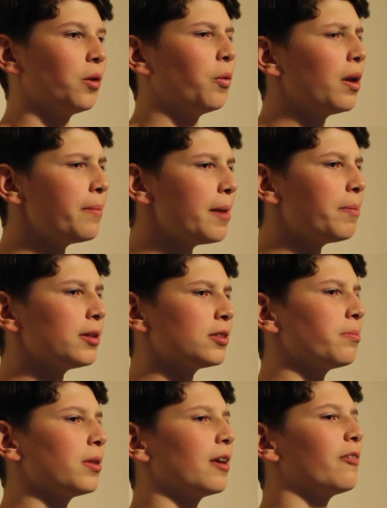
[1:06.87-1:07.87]
What I mean by
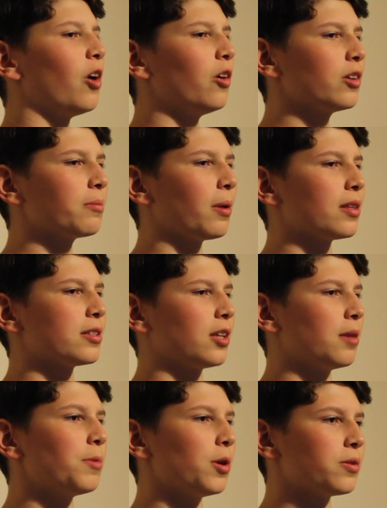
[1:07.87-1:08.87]
something evolving by the
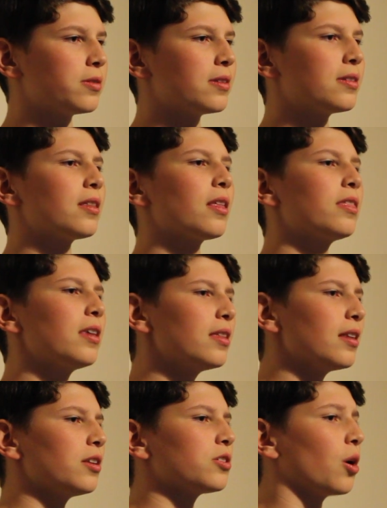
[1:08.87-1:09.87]
same use is that the thing
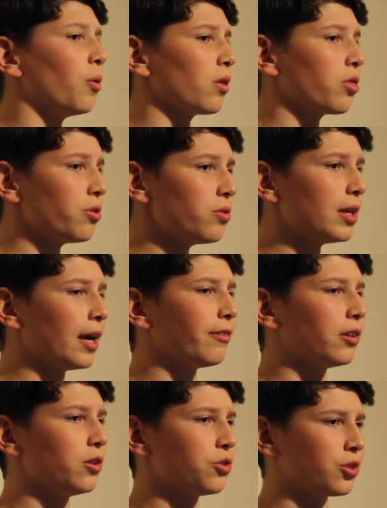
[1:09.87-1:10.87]
that is going through the
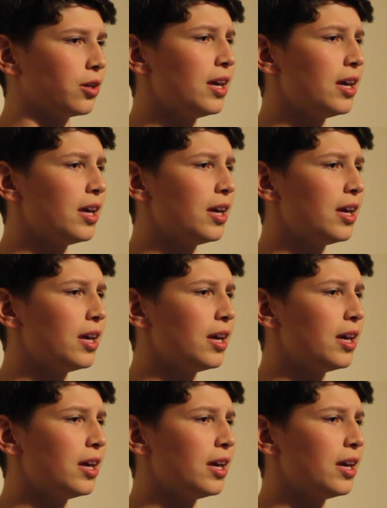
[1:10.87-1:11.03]
evolution